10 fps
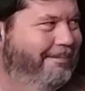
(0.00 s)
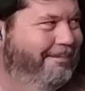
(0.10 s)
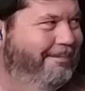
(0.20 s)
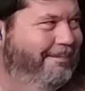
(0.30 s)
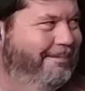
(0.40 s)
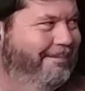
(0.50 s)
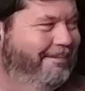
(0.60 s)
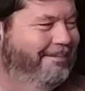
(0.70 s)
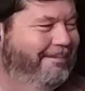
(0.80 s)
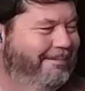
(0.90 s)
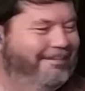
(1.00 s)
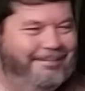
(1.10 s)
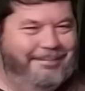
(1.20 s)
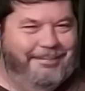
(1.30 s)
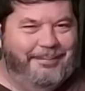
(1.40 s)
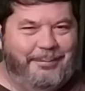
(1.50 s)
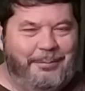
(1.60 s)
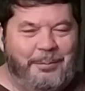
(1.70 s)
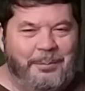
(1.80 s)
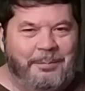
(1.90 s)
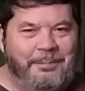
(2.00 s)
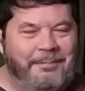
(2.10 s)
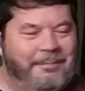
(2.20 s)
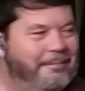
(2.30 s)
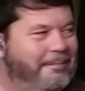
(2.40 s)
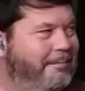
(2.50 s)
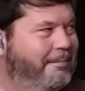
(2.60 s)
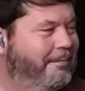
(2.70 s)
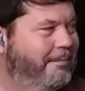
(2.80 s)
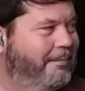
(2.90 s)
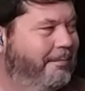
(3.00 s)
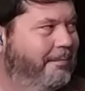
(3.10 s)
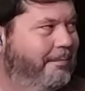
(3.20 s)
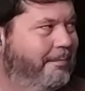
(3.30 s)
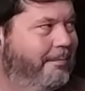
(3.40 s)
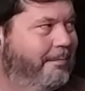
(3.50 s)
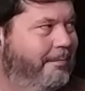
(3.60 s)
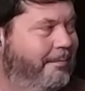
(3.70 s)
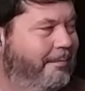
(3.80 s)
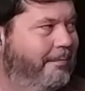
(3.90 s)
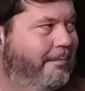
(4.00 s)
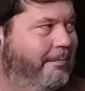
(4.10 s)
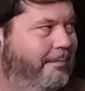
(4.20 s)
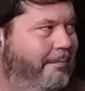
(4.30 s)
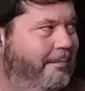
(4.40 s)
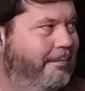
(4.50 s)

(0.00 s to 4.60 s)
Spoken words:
The person shown says nothing.